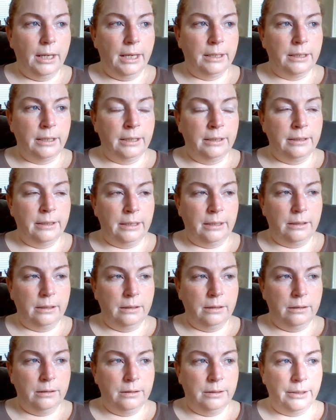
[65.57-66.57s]
And I think
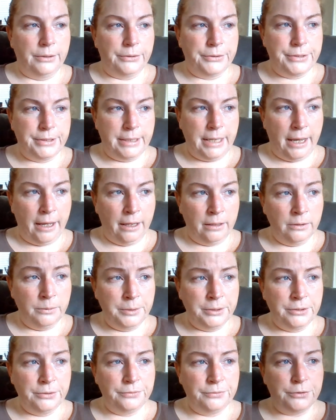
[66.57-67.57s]
there's an
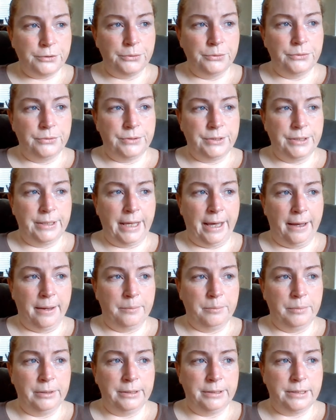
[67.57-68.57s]
element of truth to
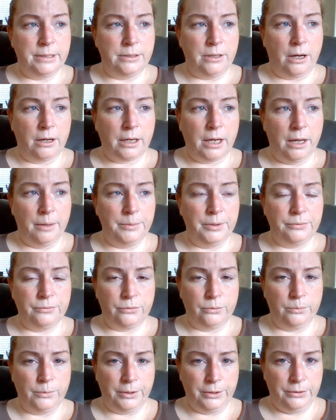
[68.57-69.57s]
that, but it's not coming
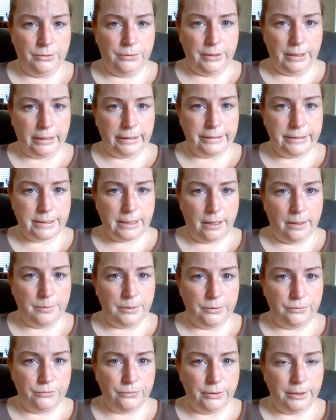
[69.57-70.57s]
from where you think it's
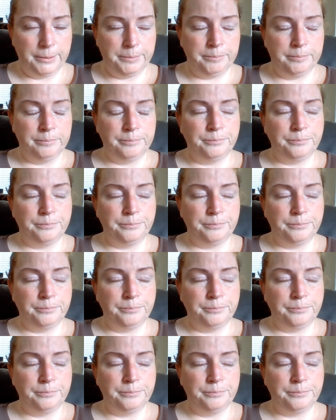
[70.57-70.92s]
coming from.